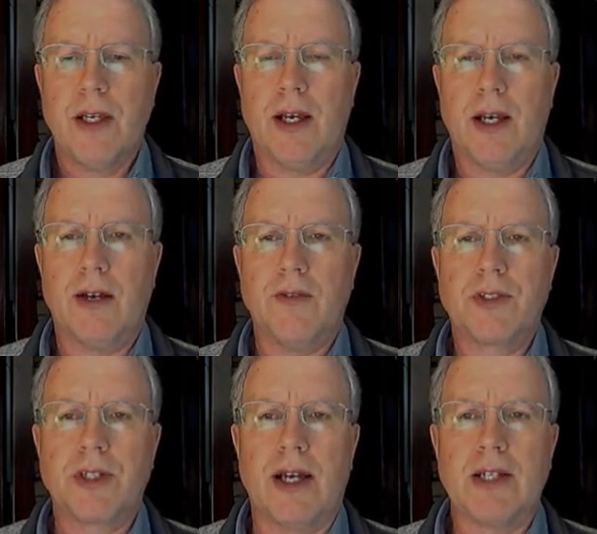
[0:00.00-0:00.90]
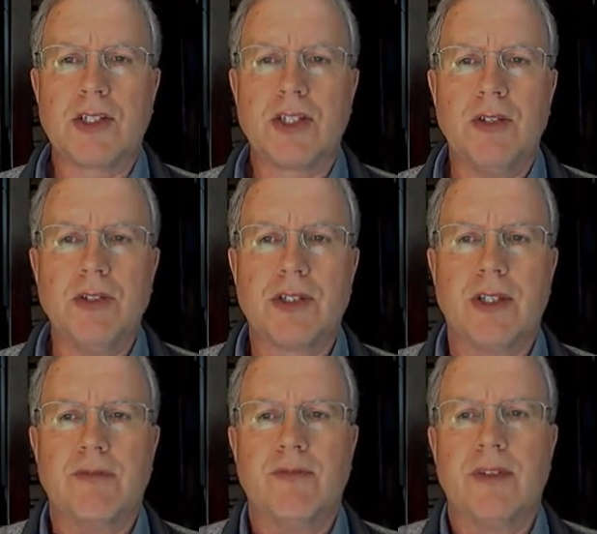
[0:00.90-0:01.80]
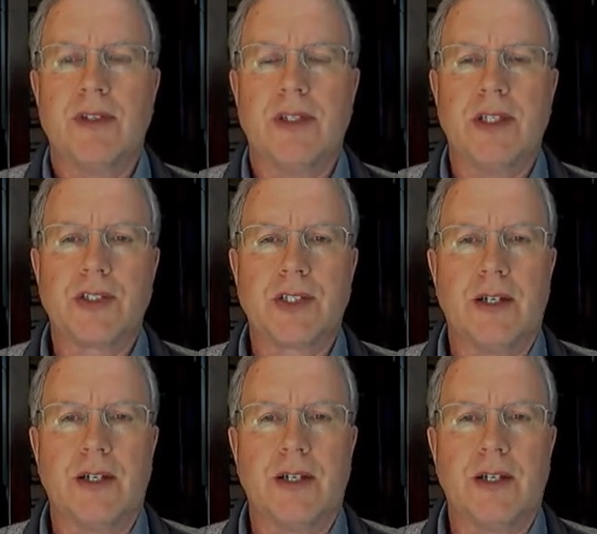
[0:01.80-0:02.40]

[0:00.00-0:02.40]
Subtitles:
So I just use this